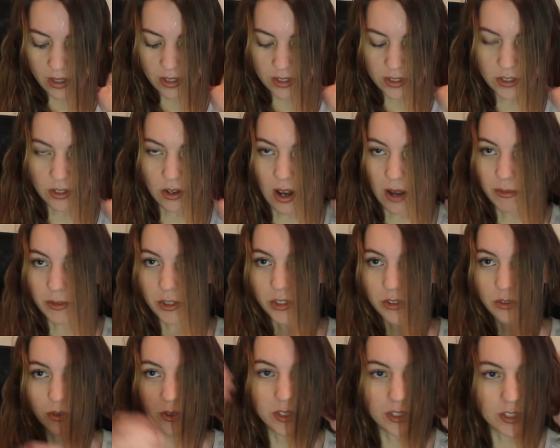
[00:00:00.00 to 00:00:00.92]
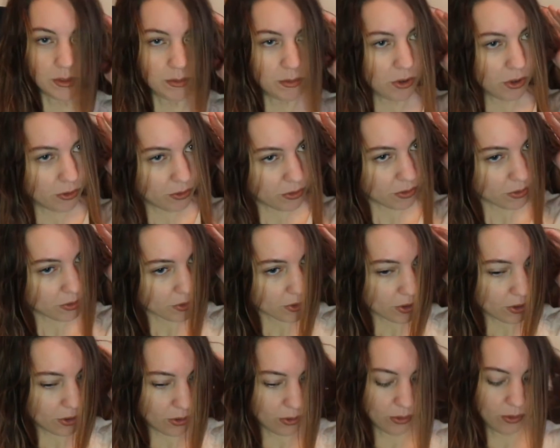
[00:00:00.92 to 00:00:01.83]
So I'm just going to move
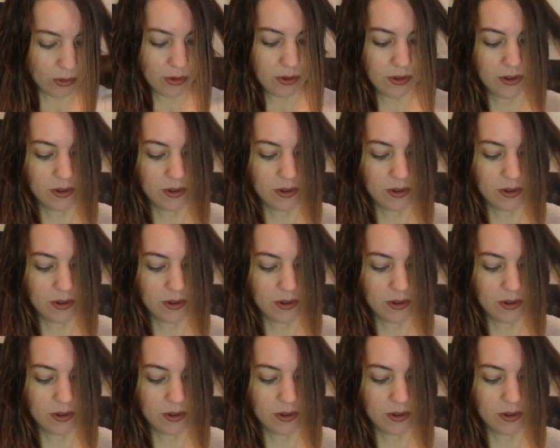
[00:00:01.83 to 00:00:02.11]
through